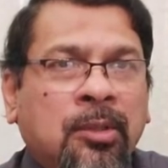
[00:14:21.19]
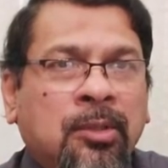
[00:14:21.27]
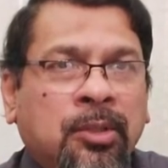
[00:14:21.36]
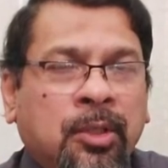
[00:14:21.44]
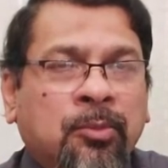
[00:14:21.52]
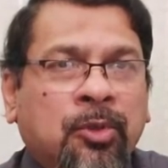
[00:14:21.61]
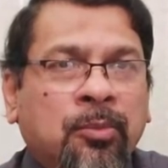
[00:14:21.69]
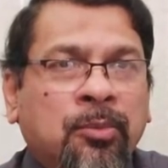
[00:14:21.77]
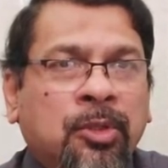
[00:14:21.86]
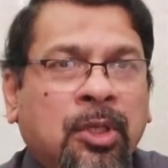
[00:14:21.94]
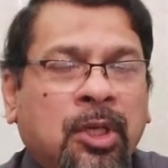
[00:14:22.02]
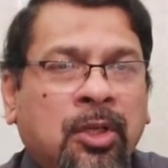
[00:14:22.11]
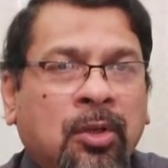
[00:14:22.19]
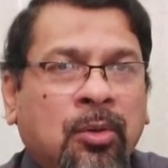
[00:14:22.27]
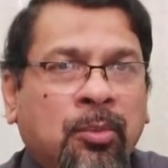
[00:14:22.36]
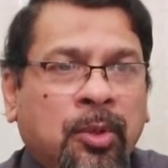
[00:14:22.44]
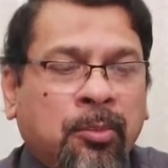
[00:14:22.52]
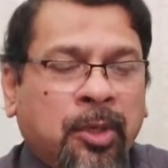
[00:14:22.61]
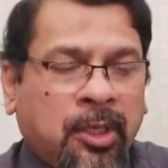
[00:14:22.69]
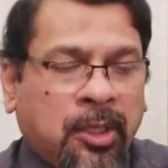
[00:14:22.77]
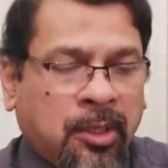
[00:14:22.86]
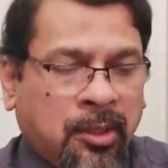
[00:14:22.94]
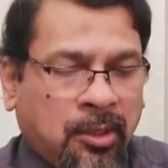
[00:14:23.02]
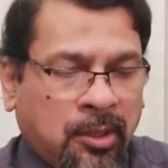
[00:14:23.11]
symptoms, and he will be
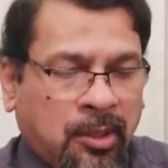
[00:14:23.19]
better.